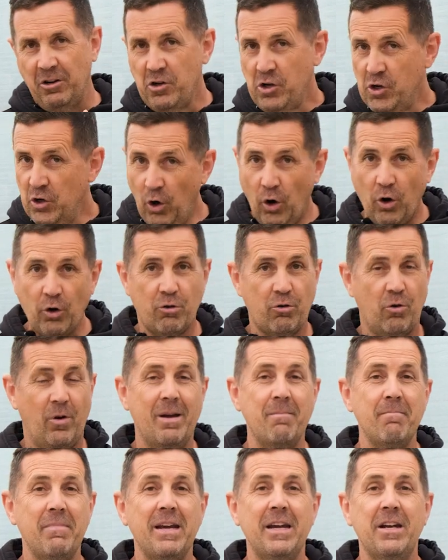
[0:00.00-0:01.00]
no
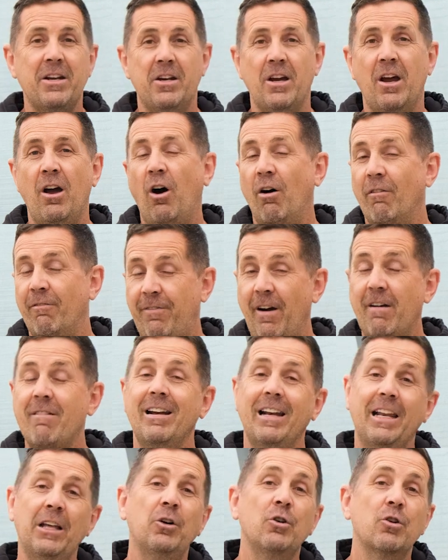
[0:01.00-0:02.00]
growing media or
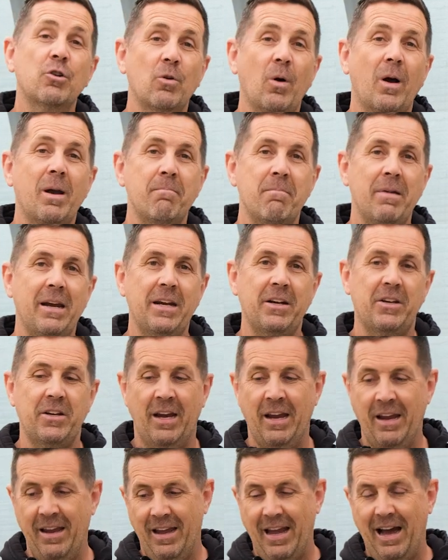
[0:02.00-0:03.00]
very little growing
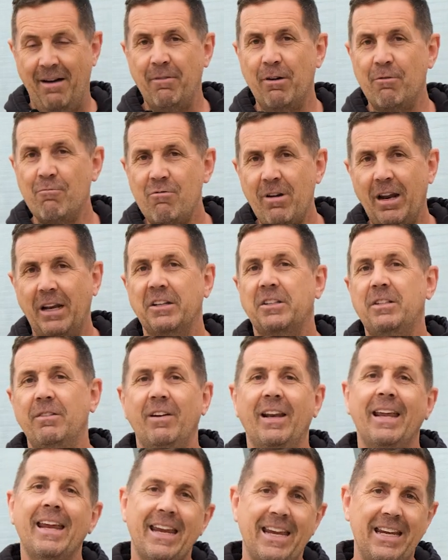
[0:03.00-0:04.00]
media, and they're
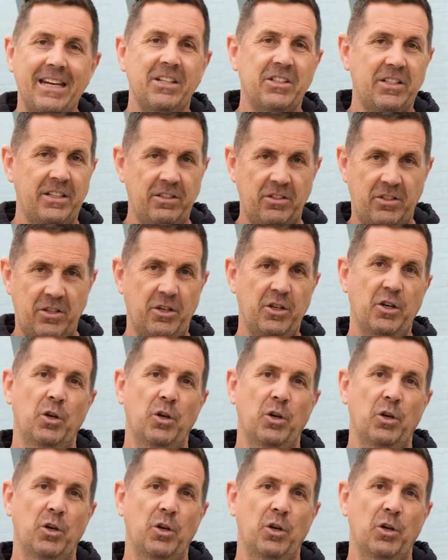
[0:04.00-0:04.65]
relatively easy to